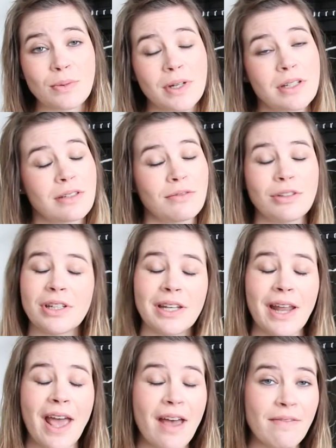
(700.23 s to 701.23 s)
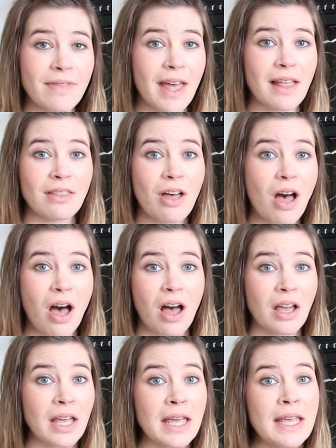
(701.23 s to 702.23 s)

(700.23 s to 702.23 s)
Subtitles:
Whereas if you didn't have that log,